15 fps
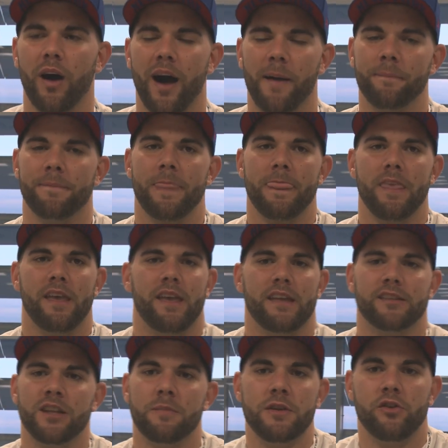Um,
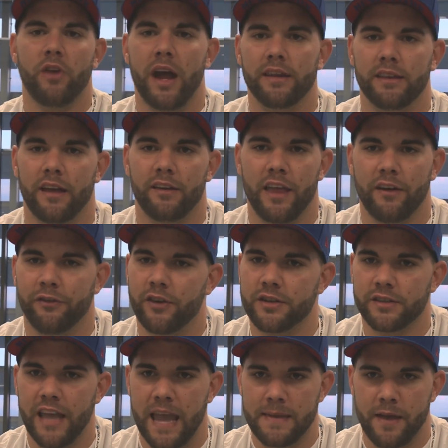it's going to be great that, that
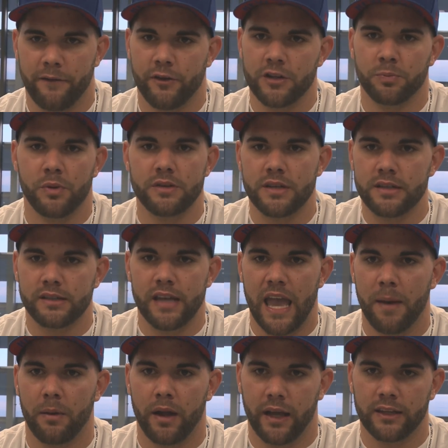first game, that first preseason
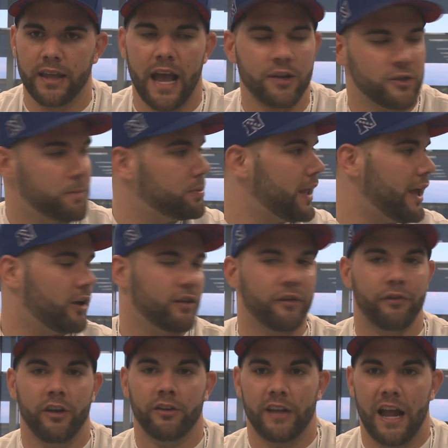game when I get to actually play on the
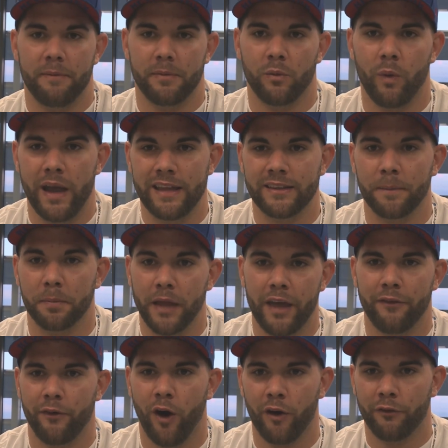field that I've been waiting to
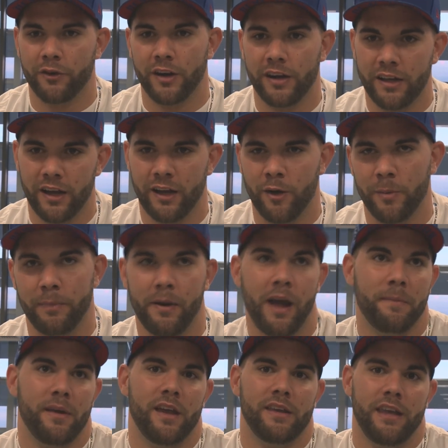play for. for a, it'll be
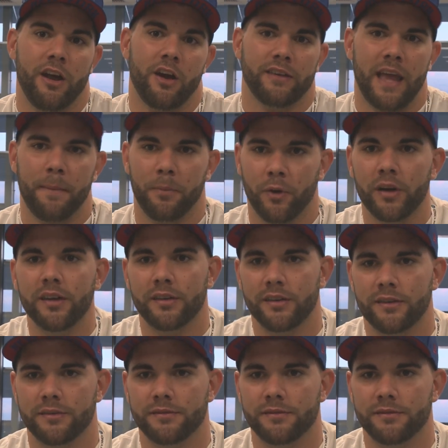probably be a year at that point.